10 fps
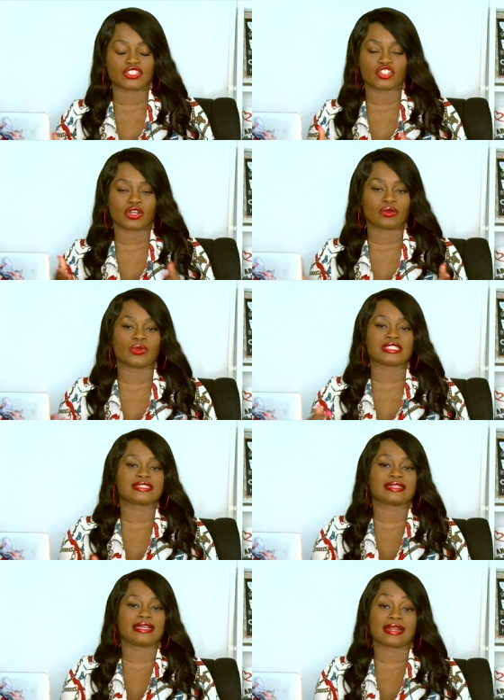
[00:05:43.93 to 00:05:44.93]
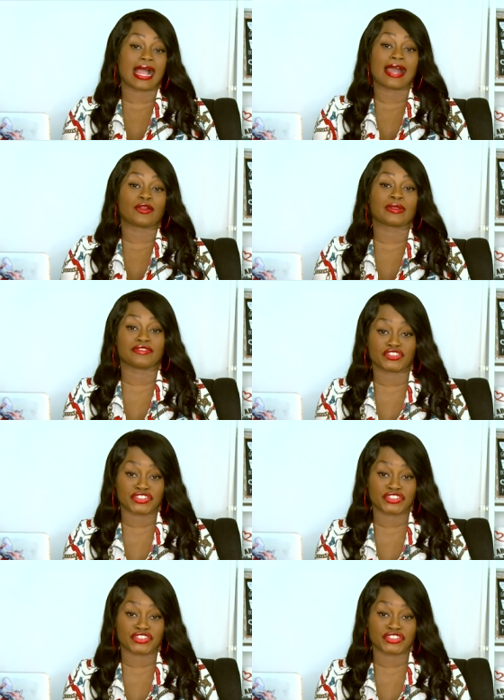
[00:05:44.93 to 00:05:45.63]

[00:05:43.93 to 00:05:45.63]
So once again, I don't give a